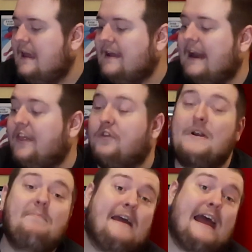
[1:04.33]
I got a
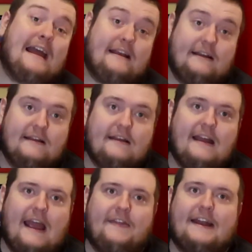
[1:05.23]
3-pack,
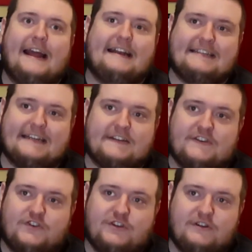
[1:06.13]
and then I got a
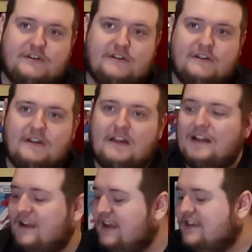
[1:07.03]
6-inch.
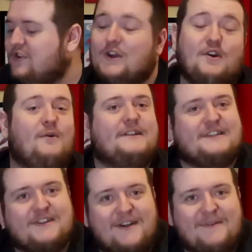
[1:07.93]
So I don't know what to
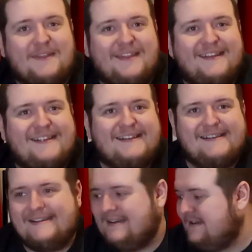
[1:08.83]
start with.
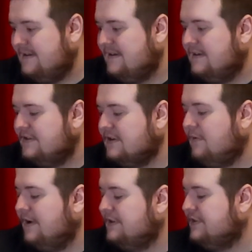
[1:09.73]
So
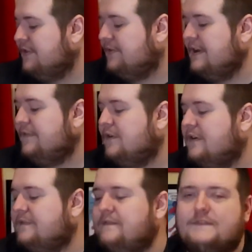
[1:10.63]
1, 2, 3,
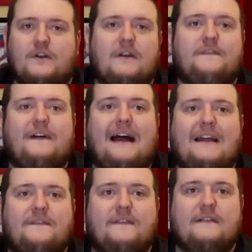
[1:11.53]
4, total of
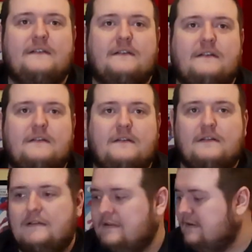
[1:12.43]
5.
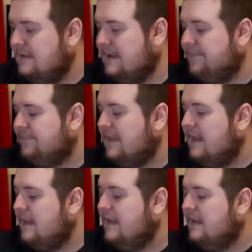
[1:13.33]
Yeah.
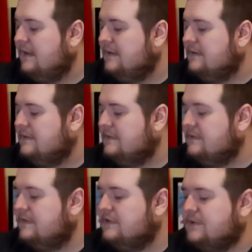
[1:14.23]

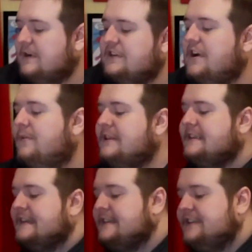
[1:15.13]
So we're gonna start with the
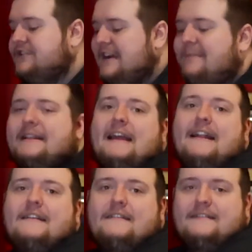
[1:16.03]
6-incher, how about that?
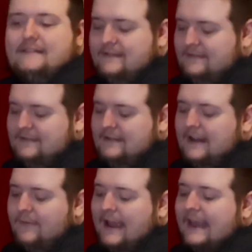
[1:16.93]

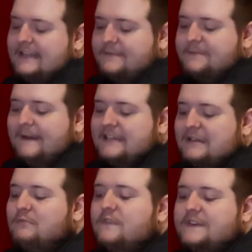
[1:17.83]
That way I get some space
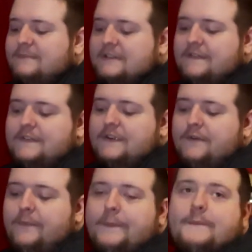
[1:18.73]
to move some stuff too.